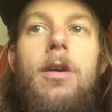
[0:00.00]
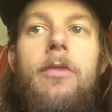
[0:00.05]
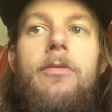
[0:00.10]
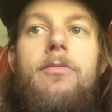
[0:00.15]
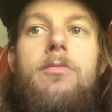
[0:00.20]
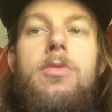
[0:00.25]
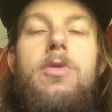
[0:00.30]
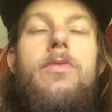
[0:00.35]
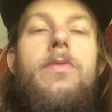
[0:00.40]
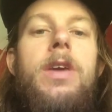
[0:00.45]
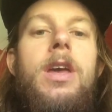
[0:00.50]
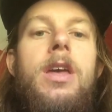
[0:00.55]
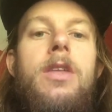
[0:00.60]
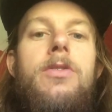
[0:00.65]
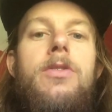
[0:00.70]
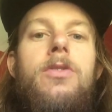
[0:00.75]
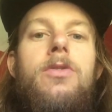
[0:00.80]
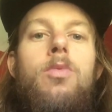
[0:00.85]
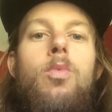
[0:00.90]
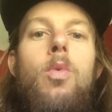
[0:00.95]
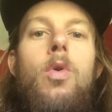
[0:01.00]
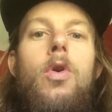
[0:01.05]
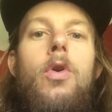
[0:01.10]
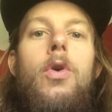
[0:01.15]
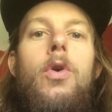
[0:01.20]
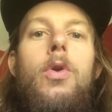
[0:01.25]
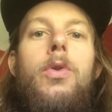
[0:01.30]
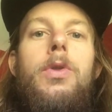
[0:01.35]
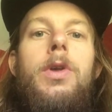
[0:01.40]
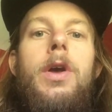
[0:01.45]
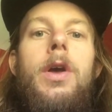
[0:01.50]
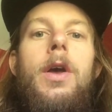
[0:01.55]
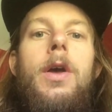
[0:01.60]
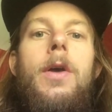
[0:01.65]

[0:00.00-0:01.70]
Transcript: moving in this world